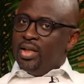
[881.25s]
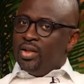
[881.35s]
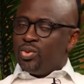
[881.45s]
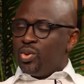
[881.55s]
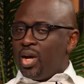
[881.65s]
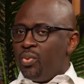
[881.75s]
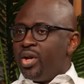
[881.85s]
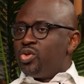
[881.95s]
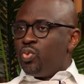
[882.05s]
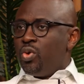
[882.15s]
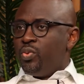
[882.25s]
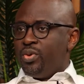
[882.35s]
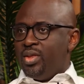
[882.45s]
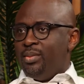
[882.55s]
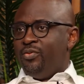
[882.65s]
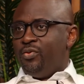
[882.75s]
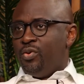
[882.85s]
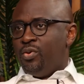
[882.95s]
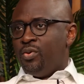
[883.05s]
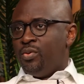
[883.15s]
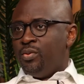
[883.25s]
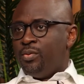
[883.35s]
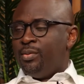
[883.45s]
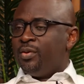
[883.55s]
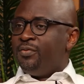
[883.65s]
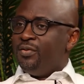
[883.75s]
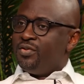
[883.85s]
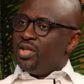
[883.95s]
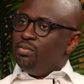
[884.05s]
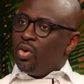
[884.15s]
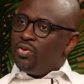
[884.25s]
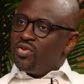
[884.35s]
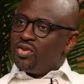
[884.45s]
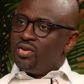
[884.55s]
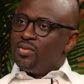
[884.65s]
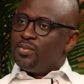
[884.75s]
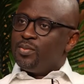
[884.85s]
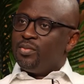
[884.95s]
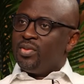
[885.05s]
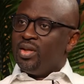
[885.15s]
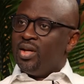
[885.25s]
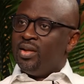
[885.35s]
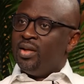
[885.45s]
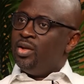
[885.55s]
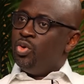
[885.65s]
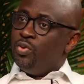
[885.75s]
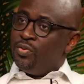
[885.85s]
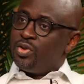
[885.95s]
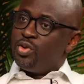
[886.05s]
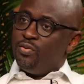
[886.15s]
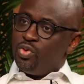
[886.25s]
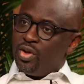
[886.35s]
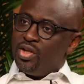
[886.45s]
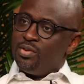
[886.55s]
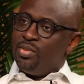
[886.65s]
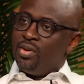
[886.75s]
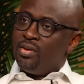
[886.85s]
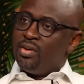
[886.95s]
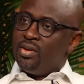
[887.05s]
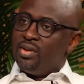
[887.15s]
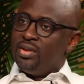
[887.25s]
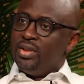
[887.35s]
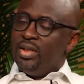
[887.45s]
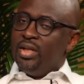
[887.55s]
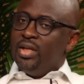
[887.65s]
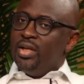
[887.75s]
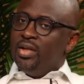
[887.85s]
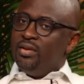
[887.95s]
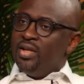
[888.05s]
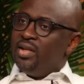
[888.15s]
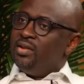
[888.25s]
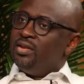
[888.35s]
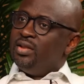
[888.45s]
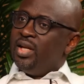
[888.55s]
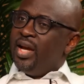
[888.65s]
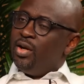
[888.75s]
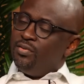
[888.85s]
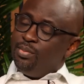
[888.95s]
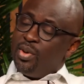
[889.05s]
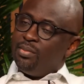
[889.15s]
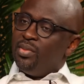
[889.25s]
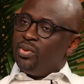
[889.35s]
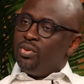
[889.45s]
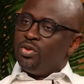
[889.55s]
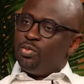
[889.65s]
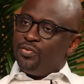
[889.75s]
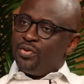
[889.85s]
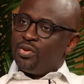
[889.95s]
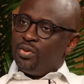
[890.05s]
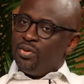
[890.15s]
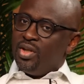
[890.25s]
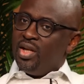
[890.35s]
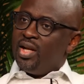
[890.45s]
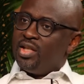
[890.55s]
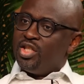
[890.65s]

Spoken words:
So I went to work with them for about 15 months. And then the University of Johannesburg Then the head of department then was Professor Ngila.